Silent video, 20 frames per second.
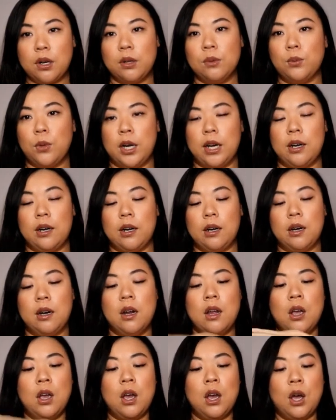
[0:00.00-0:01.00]
and wear
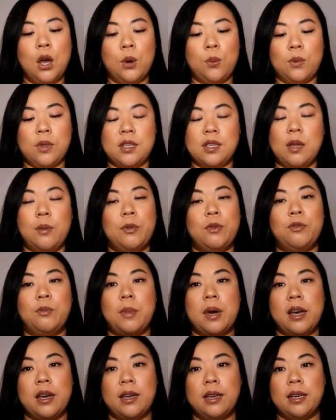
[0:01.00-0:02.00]
with some of
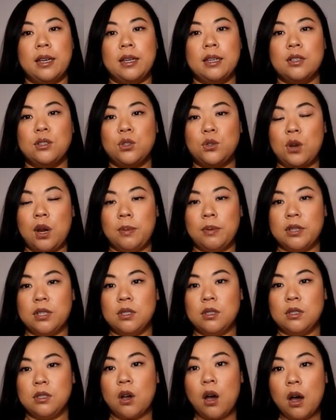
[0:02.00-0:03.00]
my
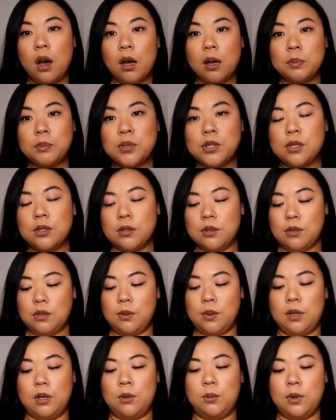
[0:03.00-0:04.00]
strapless tops,
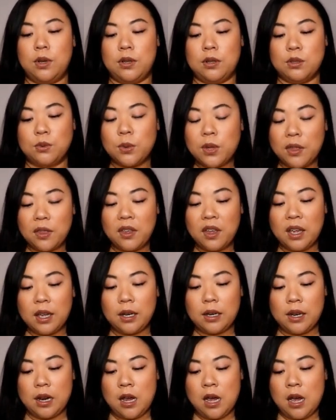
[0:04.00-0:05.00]
so I could wear this with
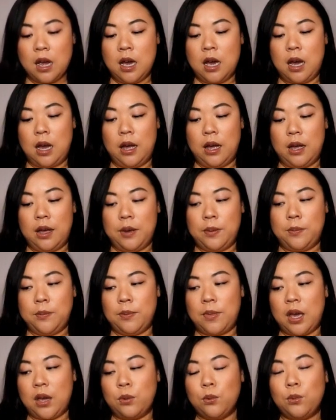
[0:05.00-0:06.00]
it.
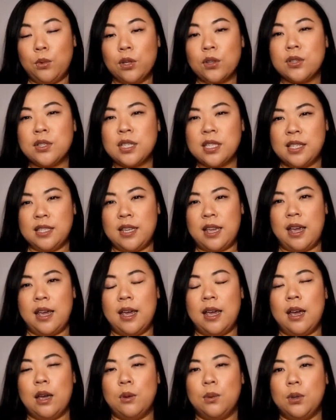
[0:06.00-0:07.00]
I will
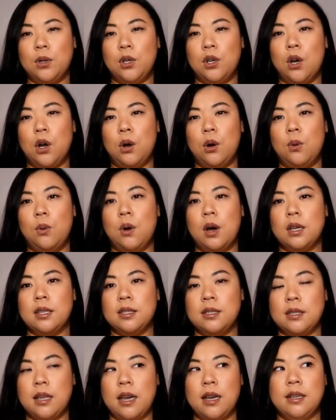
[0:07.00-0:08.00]
say I would go a
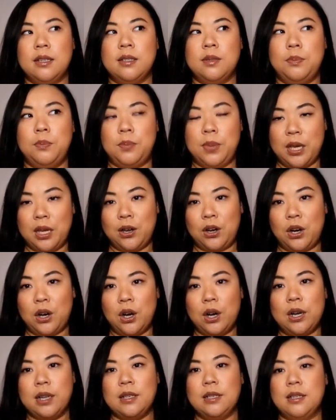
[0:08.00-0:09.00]
size
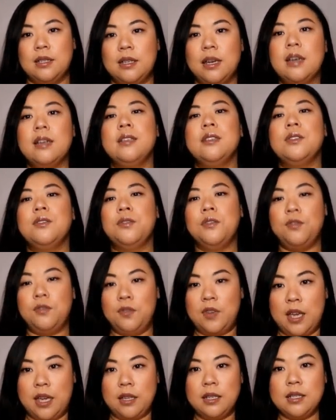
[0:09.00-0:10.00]
bigger. It does
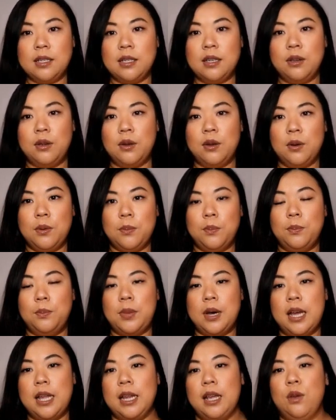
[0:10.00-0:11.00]
fit,
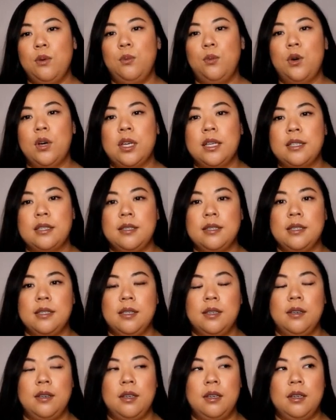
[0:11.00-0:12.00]
but it was,